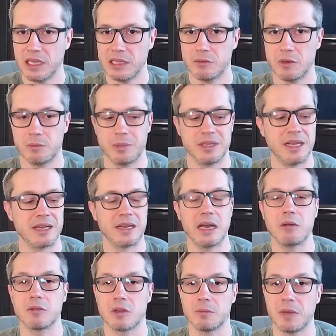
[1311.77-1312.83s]
it will be done
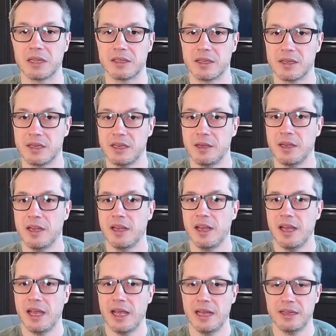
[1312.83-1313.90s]
automatically,
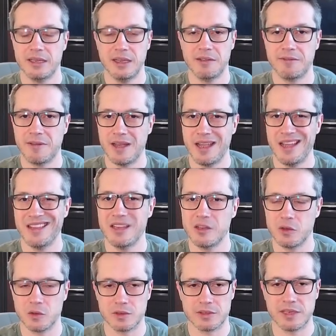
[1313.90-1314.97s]
and if any
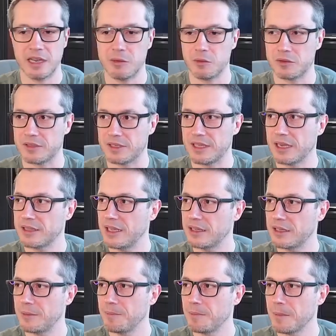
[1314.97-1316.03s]
new sale was detected,
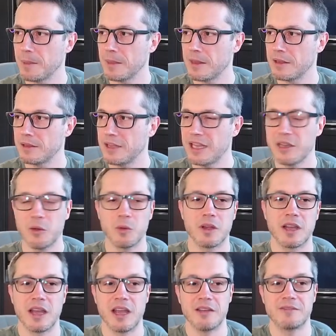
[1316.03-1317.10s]
then you will
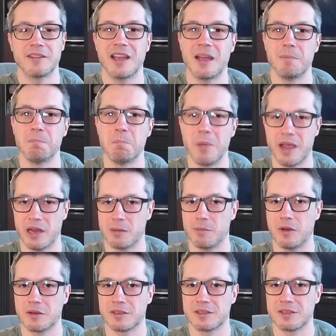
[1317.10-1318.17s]
have a mail
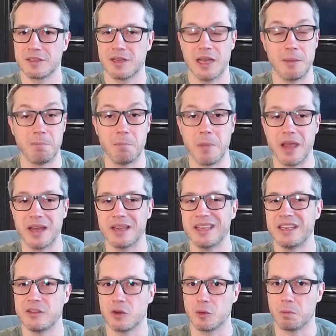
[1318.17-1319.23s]

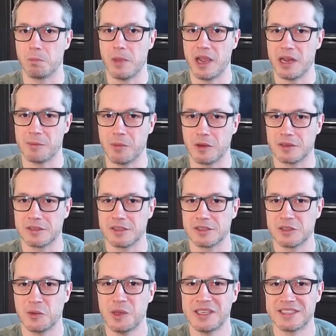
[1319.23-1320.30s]
in your mailbox.
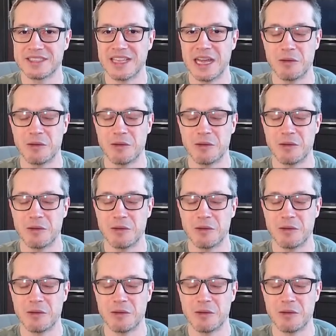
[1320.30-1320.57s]
So it is